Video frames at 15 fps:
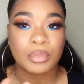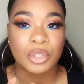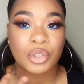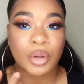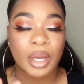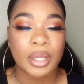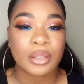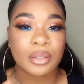
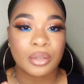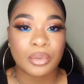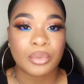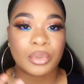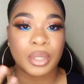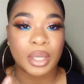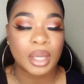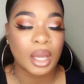trying
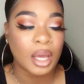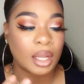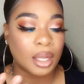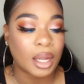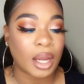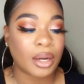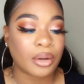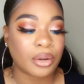to get a
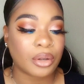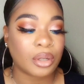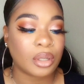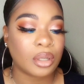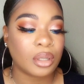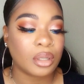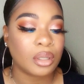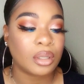lighter
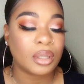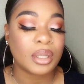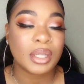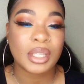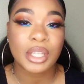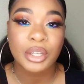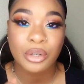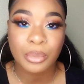
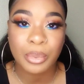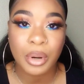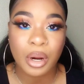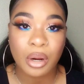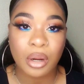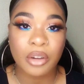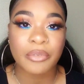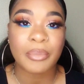center
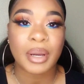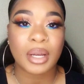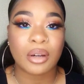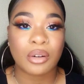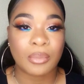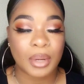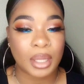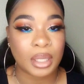part of
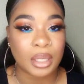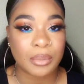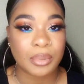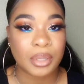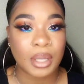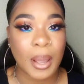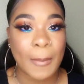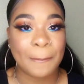on my
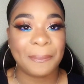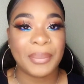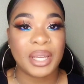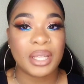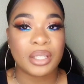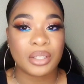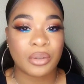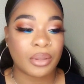lips
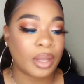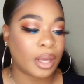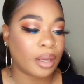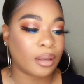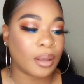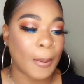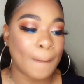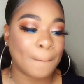so
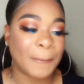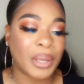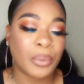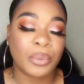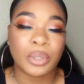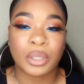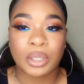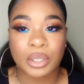that it
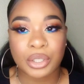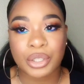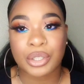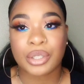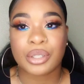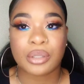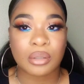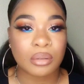won't look
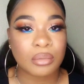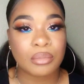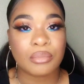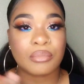just